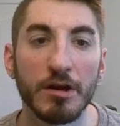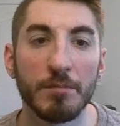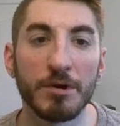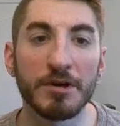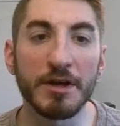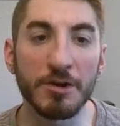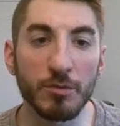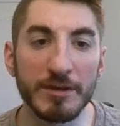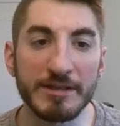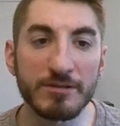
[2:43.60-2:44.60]
But another
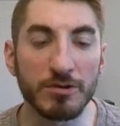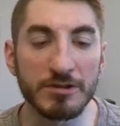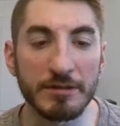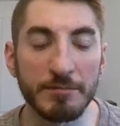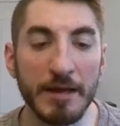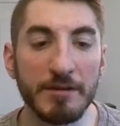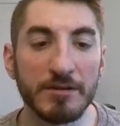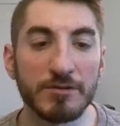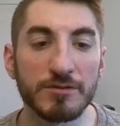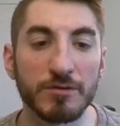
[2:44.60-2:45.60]
resource that may be
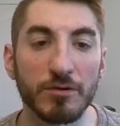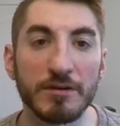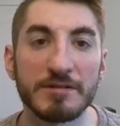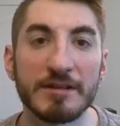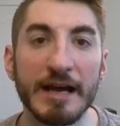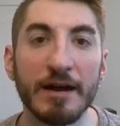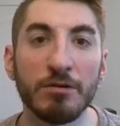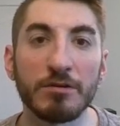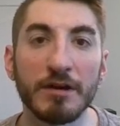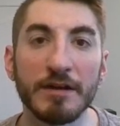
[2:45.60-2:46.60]
useful is an
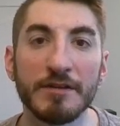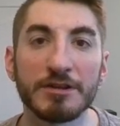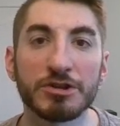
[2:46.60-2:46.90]
outline that